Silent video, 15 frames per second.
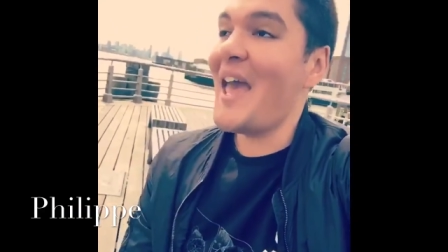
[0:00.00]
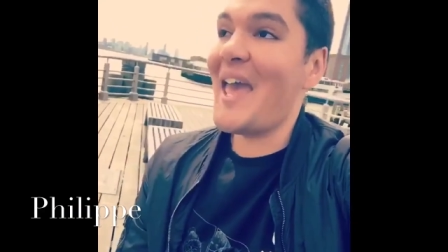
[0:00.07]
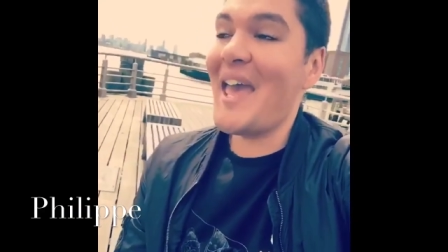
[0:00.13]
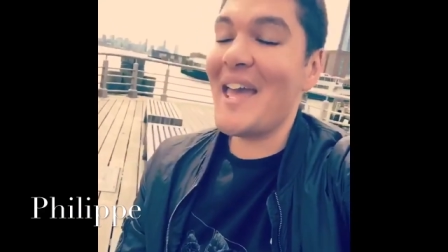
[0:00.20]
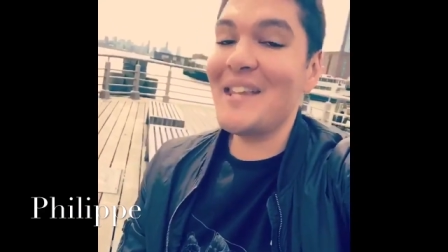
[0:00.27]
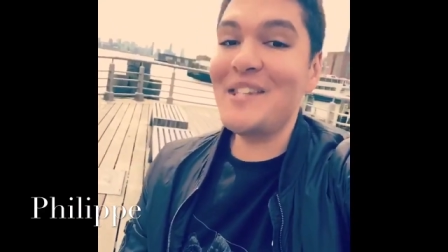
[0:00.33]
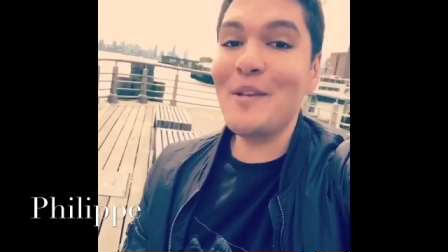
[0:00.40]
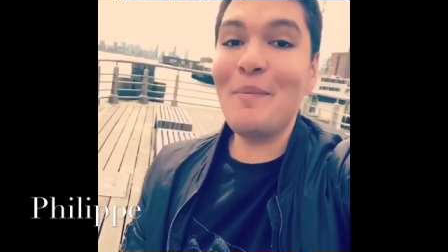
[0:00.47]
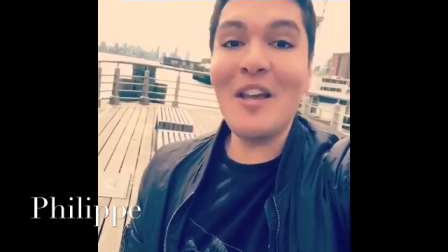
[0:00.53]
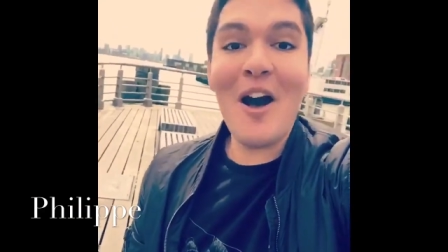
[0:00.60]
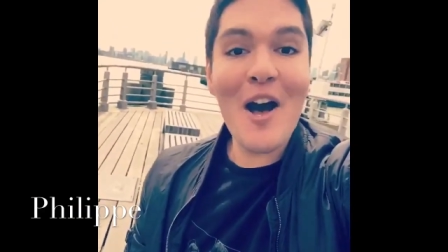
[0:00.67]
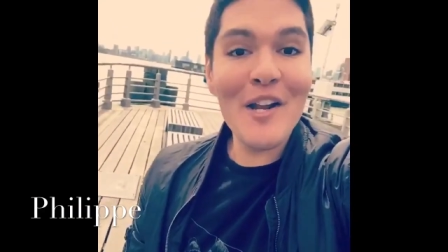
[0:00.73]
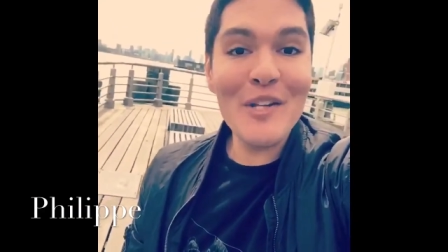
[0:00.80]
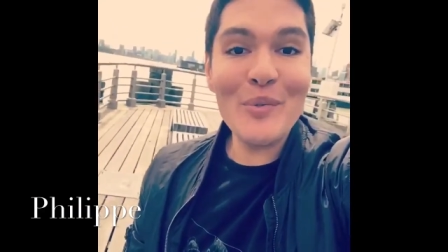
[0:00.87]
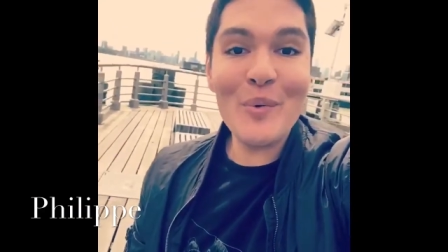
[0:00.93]
And to be
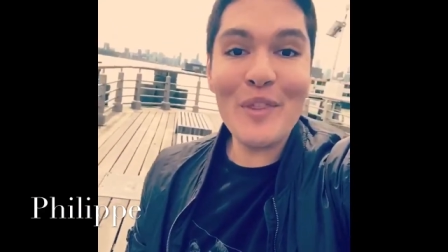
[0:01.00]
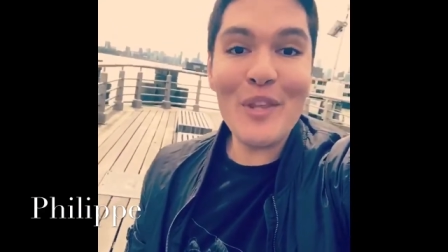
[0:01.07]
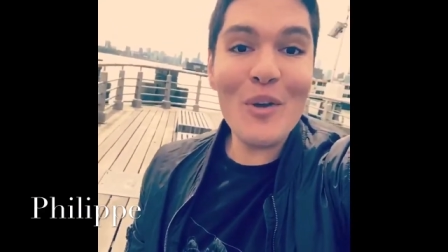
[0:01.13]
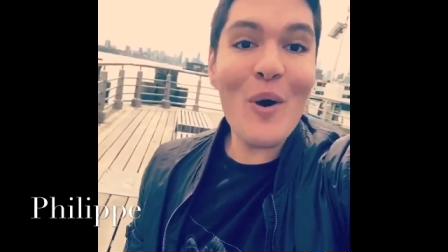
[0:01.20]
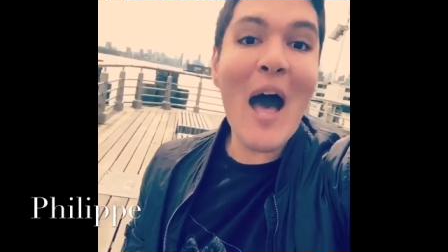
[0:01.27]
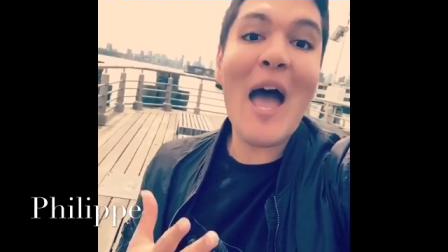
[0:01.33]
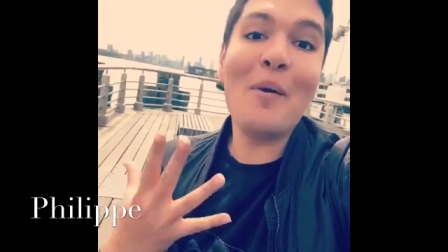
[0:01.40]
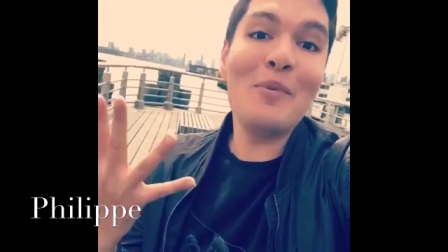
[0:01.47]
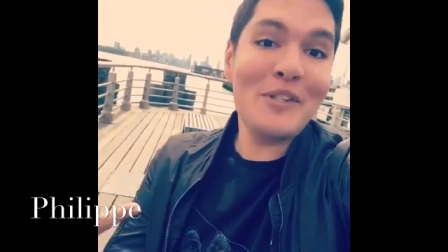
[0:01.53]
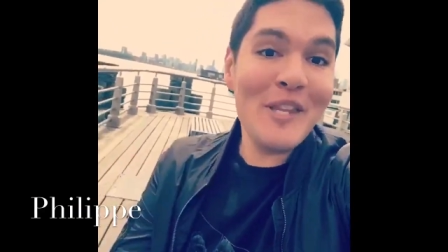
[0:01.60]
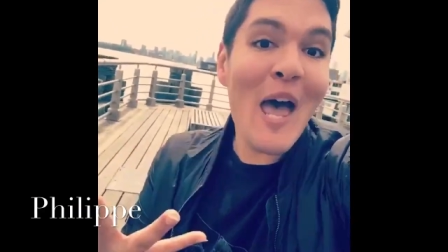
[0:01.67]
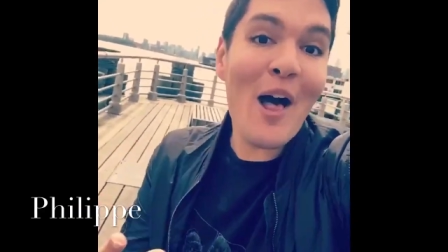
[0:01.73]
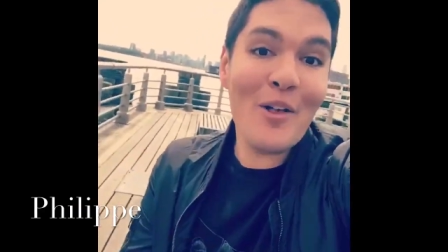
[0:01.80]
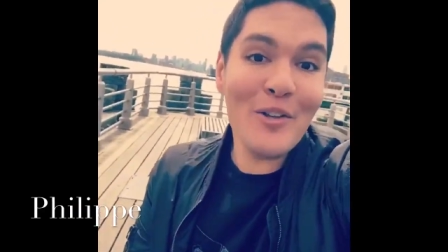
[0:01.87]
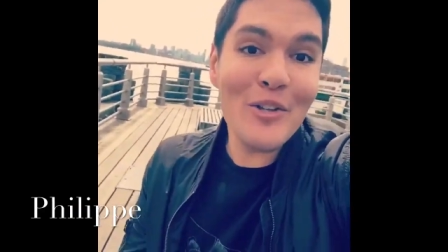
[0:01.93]
honest with you, I will
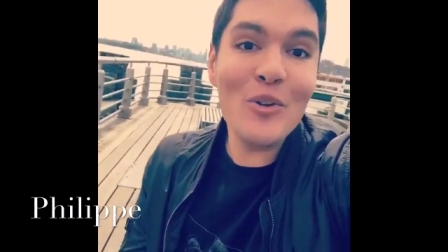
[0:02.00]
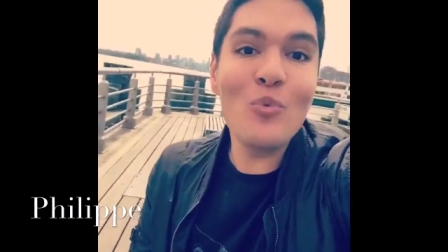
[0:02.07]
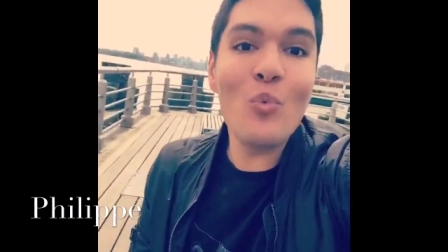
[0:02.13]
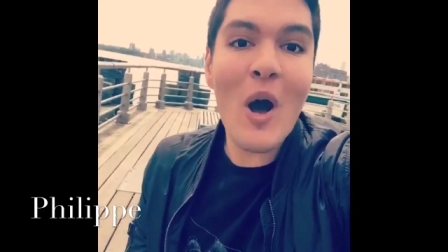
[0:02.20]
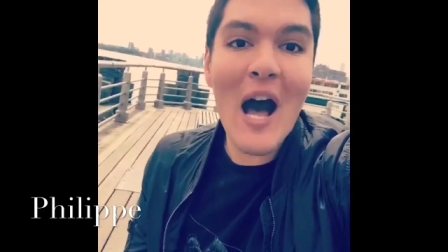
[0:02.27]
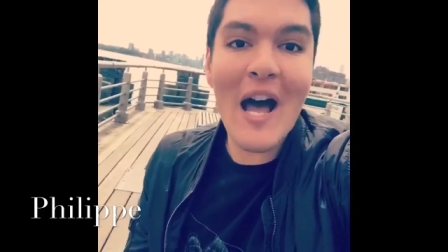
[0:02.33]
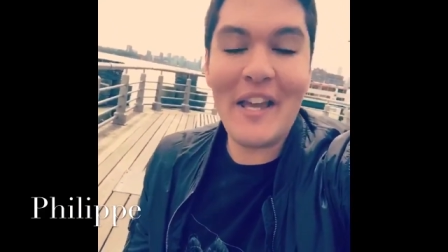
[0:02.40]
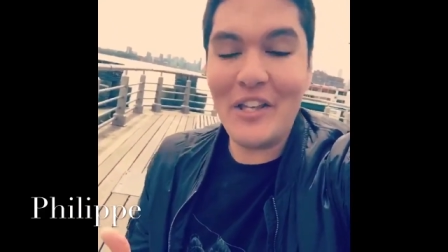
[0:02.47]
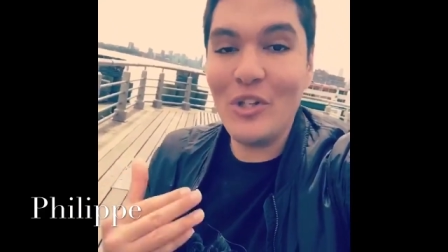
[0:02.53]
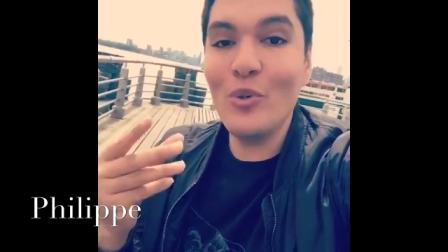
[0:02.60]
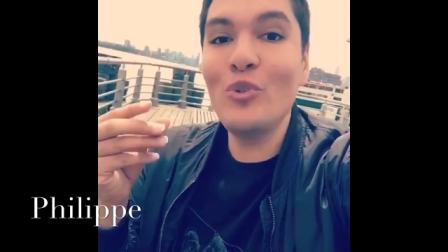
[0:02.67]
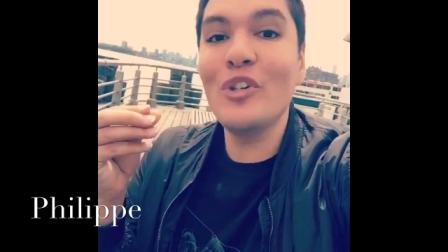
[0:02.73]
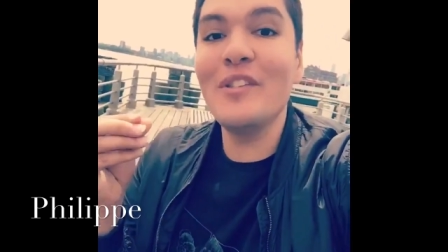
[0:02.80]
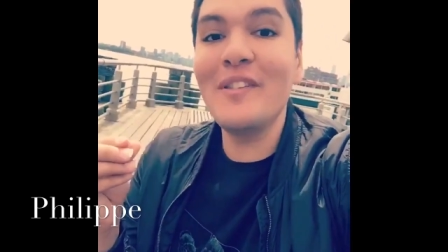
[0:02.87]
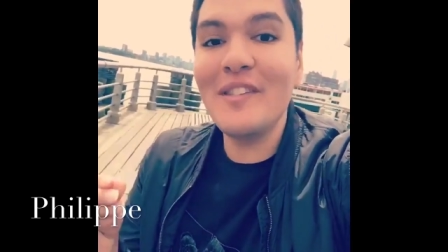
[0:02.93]
tell you why you
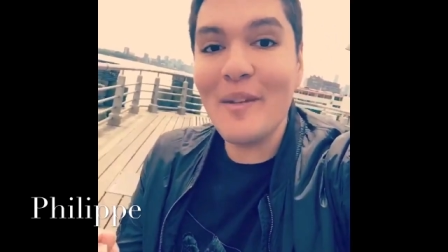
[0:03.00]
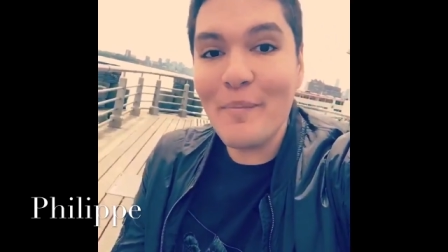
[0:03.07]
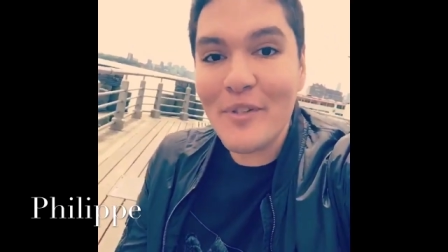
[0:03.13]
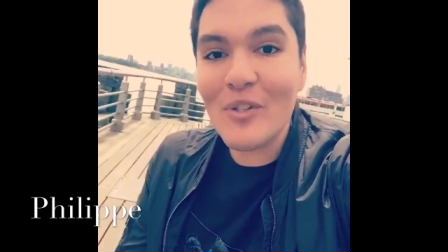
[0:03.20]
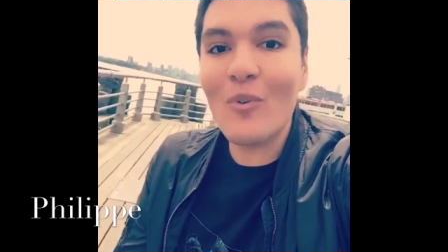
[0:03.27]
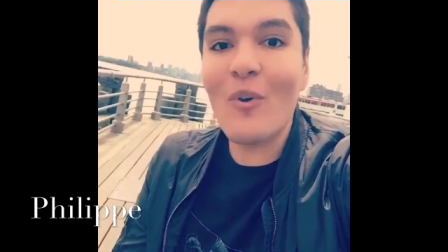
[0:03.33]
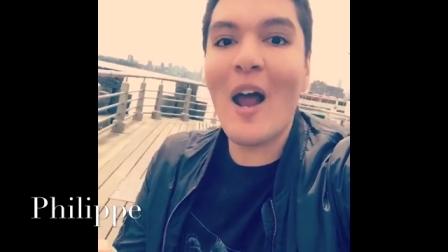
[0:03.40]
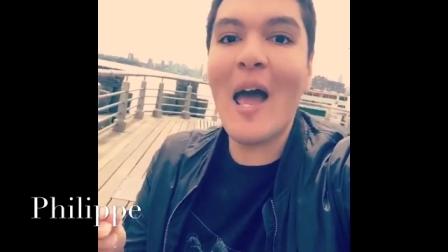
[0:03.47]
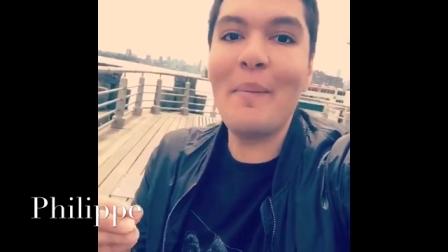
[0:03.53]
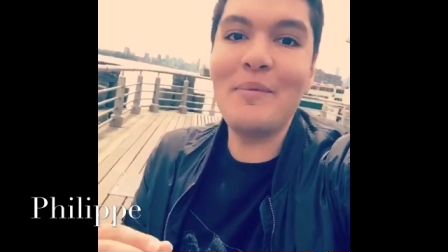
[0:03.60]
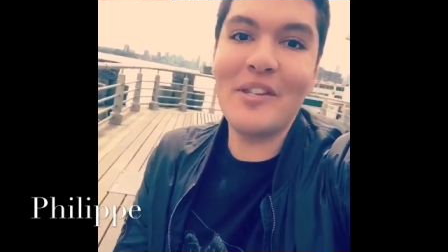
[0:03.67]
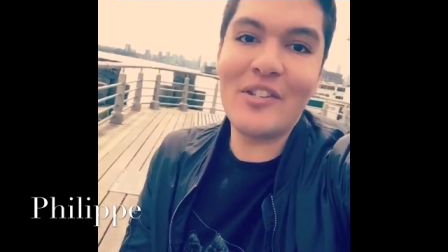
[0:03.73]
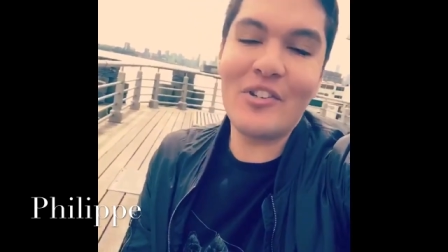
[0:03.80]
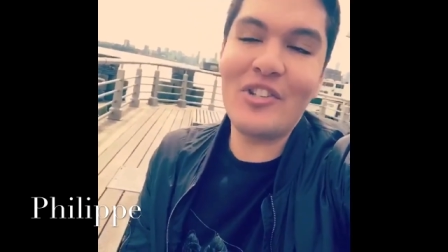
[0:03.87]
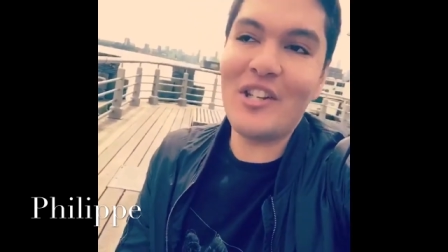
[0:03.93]
should subscribe to
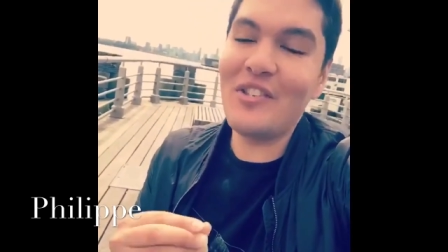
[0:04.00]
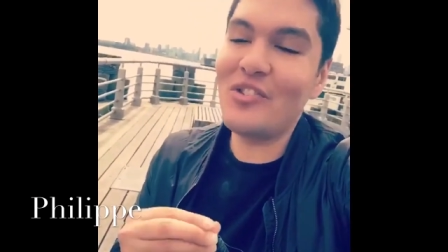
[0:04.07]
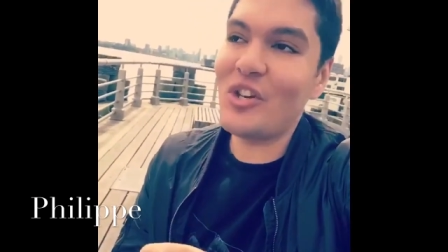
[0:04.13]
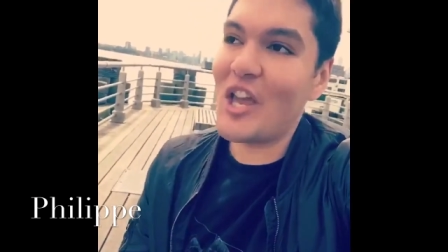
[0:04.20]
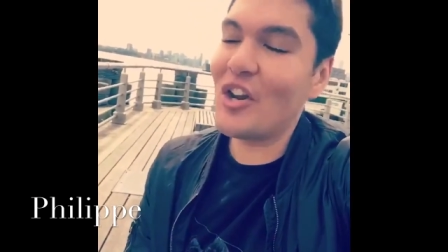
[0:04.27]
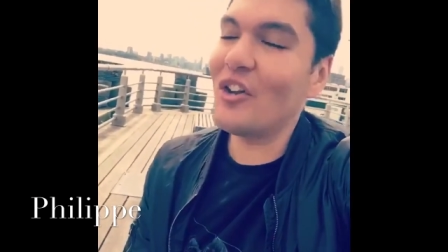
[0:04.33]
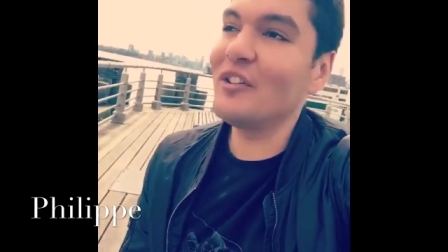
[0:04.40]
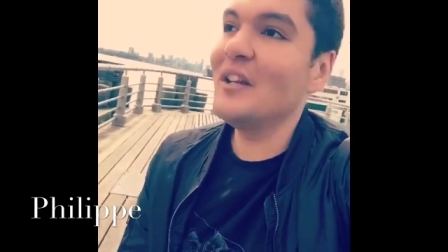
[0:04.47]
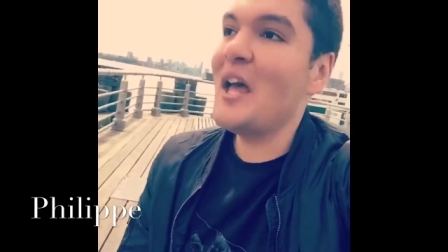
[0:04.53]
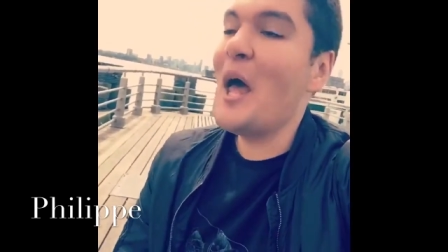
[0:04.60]
Sergine's channel.